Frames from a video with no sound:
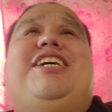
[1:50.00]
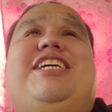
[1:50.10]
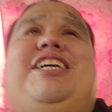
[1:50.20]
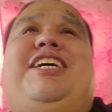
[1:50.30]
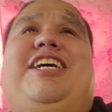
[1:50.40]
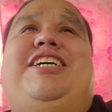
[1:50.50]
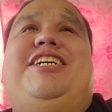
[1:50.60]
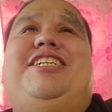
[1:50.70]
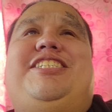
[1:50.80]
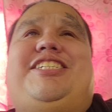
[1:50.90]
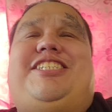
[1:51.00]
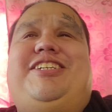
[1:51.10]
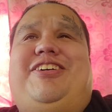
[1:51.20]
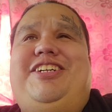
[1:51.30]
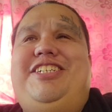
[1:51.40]
and
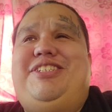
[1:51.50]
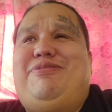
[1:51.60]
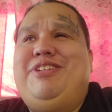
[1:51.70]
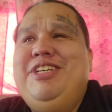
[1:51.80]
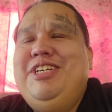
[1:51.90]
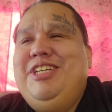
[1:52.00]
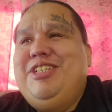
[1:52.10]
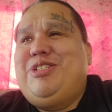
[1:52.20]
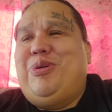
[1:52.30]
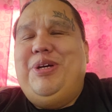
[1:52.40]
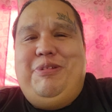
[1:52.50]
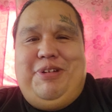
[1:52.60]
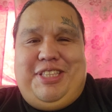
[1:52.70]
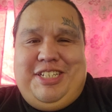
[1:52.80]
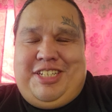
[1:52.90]
so he's toying
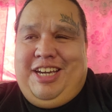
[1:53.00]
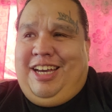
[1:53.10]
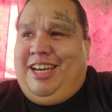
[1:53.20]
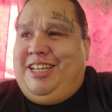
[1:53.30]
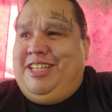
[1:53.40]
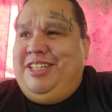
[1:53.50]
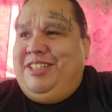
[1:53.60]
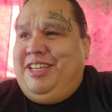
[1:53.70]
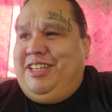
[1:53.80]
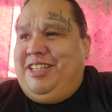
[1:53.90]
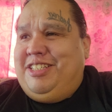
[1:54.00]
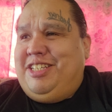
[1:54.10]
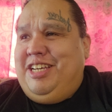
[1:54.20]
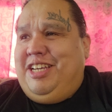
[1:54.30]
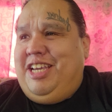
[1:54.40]
with this guy. He's like
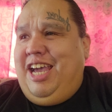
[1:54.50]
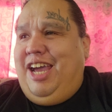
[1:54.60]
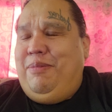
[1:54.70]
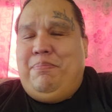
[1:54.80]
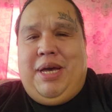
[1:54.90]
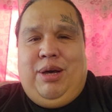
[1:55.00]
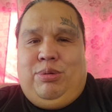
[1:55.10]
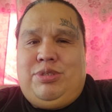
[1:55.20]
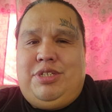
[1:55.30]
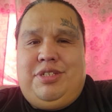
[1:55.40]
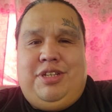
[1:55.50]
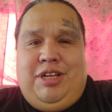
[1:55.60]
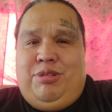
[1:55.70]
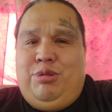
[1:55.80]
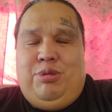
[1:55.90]
it's like cat and mouse,
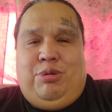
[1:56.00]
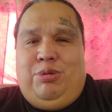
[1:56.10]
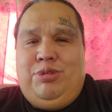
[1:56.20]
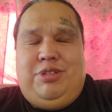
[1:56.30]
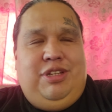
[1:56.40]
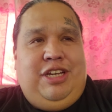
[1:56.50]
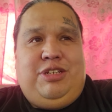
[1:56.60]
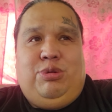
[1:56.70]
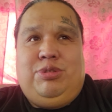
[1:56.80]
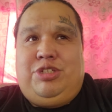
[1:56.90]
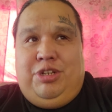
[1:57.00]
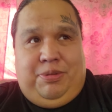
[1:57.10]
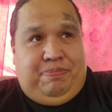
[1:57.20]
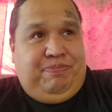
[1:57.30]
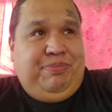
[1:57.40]
like through the whole like the whole
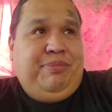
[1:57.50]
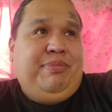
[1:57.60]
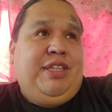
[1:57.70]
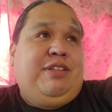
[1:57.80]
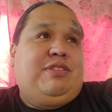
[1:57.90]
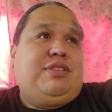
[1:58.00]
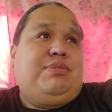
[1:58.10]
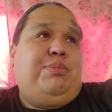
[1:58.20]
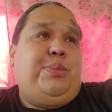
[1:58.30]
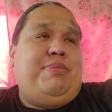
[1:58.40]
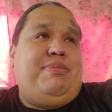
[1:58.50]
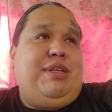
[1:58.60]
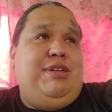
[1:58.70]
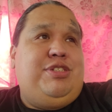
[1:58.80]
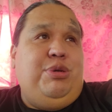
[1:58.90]
term.
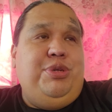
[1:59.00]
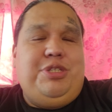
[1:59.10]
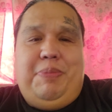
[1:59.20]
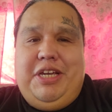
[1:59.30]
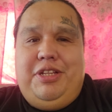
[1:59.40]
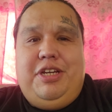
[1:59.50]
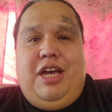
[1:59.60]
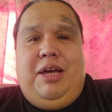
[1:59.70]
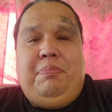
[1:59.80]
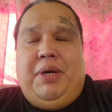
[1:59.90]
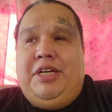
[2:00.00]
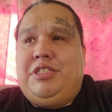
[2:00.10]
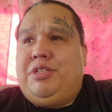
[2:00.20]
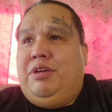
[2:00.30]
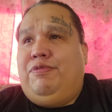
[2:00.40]
So he's making the guy buy
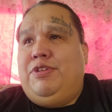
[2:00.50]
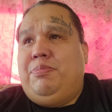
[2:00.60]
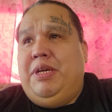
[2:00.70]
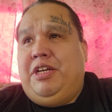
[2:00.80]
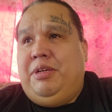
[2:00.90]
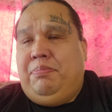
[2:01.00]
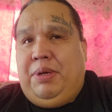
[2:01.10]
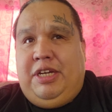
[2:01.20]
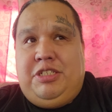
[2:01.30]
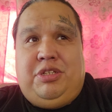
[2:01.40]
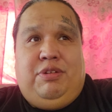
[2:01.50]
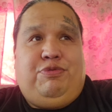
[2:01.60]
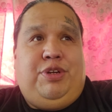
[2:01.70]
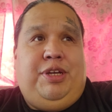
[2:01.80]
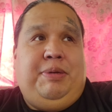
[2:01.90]
stuff. He's making him buy stuff
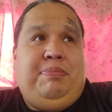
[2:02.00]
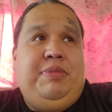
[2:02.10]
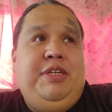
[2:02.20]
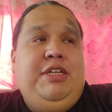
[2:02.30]
for him.